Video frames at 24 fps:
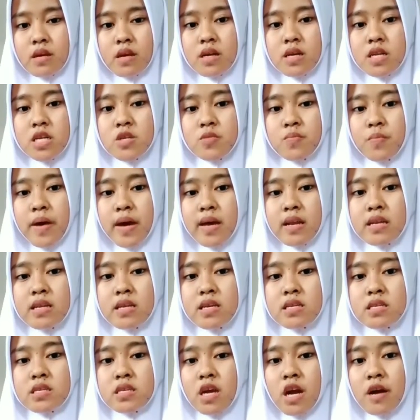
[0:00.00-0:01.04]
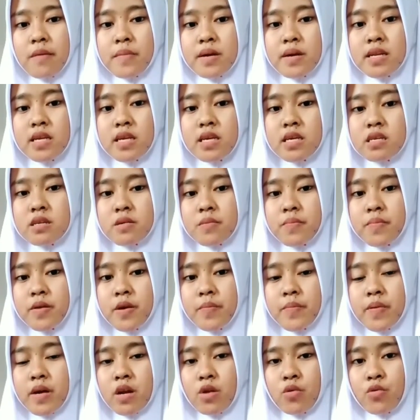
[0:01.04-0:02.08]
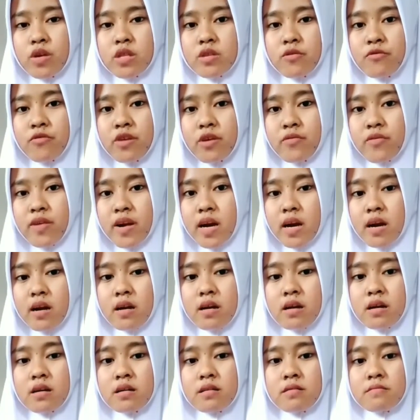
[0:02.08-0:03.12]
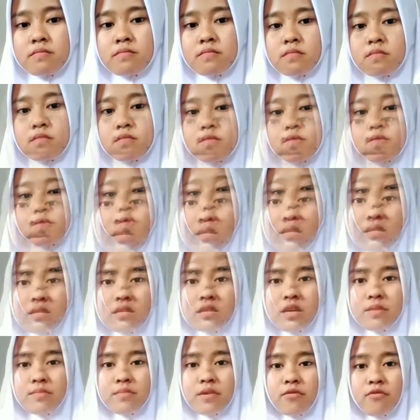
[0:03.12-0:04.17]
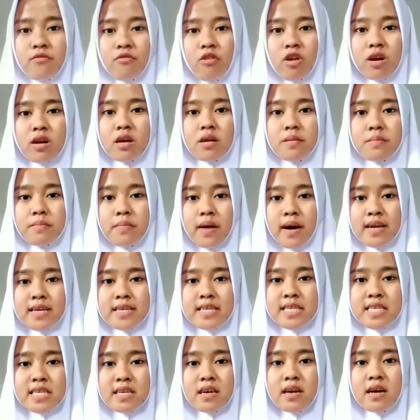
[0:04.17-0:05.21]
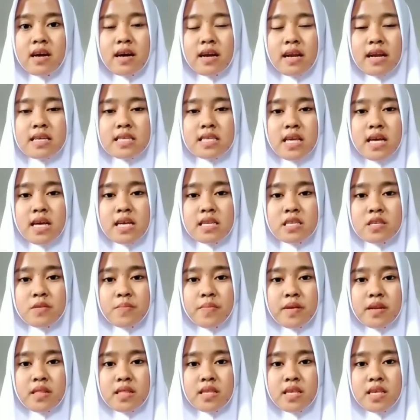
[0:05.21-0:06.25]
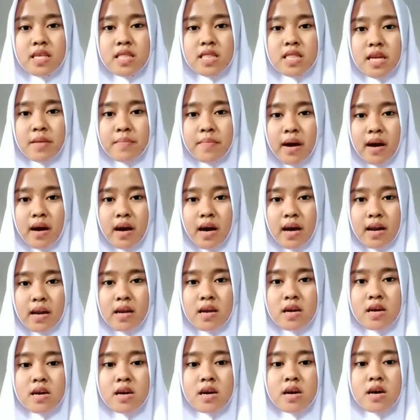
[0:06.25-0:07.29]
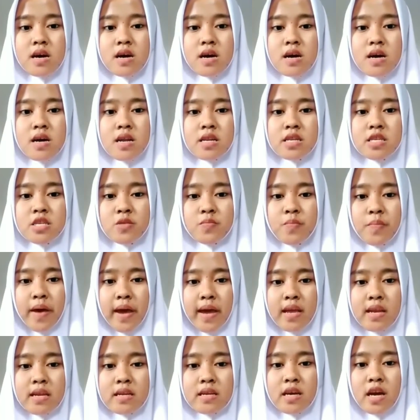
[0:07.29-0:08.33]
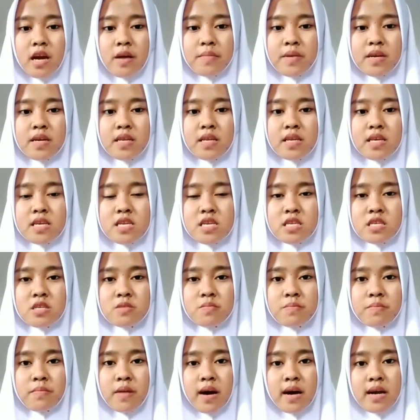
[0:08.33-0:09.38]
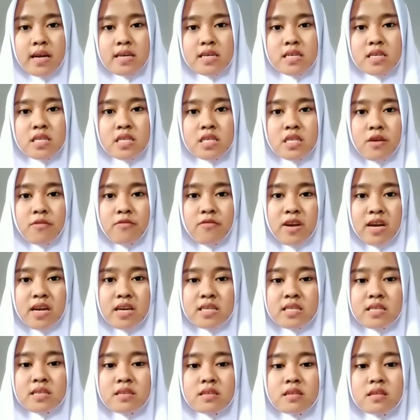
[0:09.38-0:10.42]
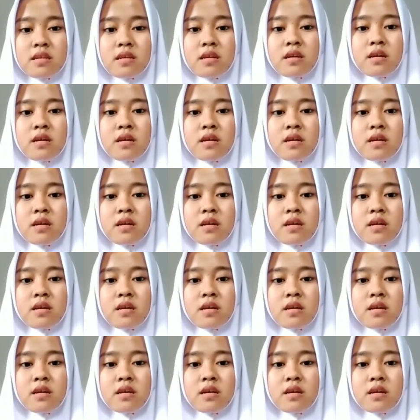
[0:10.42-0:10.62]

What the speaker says: This pain is common in people with fever. Number 4. Burning, rasa seperti terbakar. This pain common is burn sufferers.